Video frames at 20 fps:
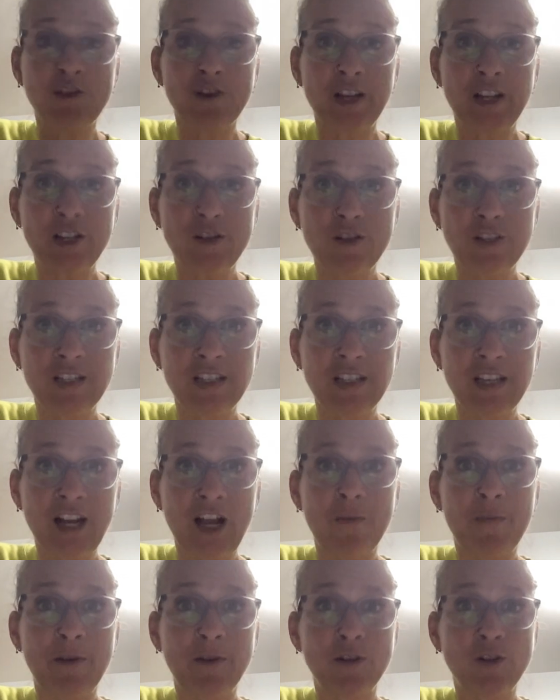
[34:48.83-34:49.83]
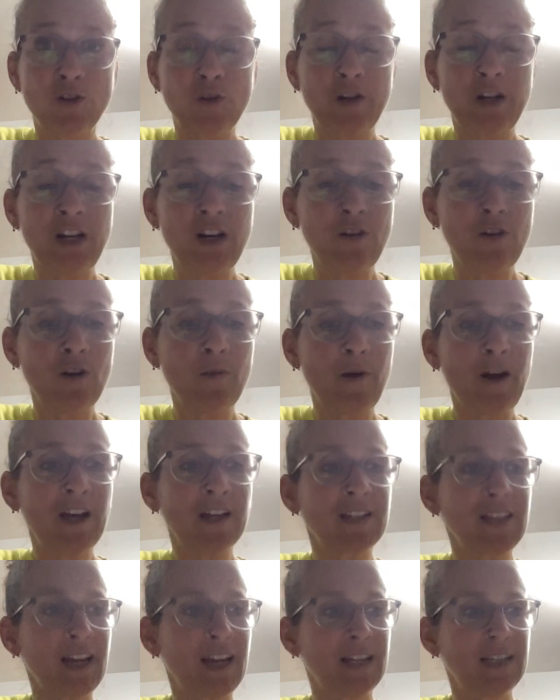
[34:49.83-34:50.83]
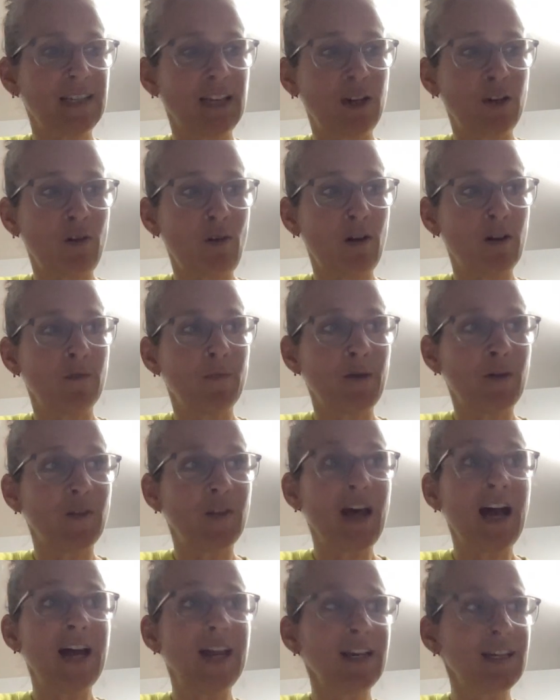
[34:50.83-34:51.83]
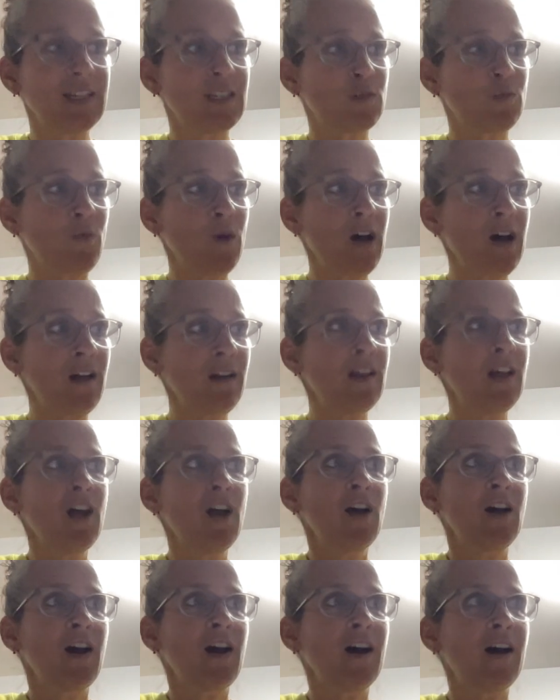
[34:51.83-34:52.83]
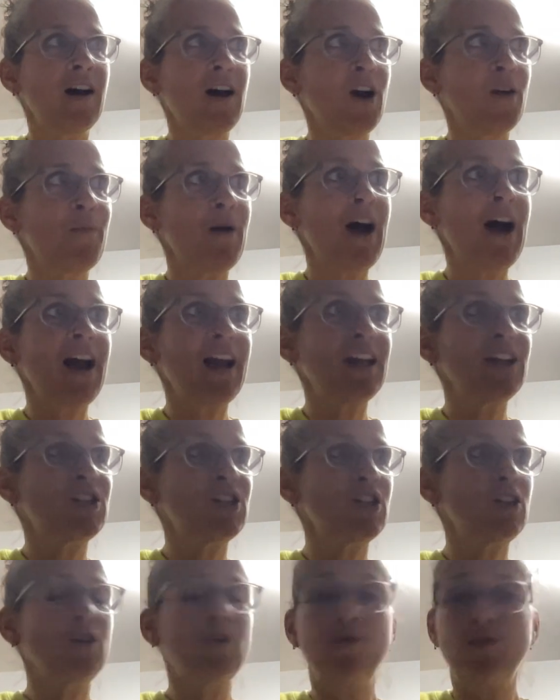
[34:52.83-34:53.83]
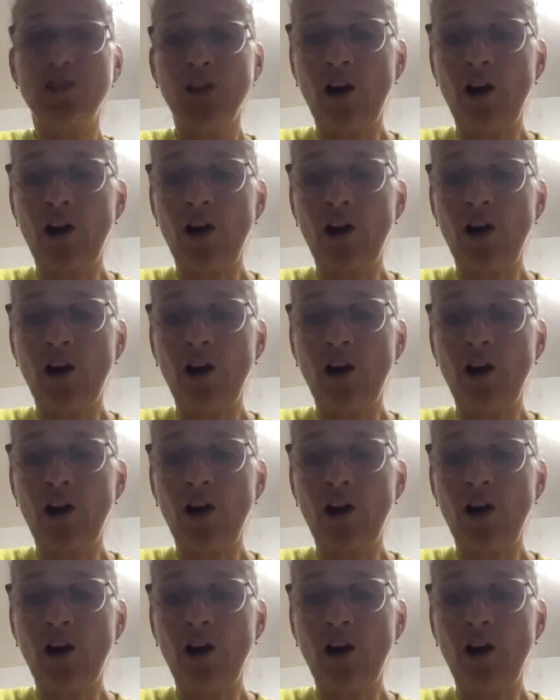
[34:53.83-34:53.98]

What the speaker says: or interested about joining Norwex, I can tell you all about that as well. Our package includes